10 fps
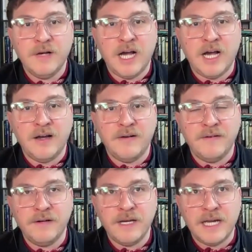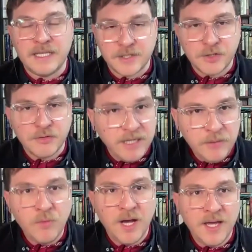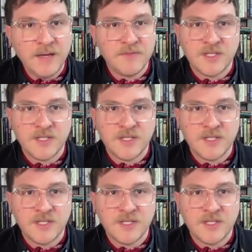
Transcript: Uh, it's creamware,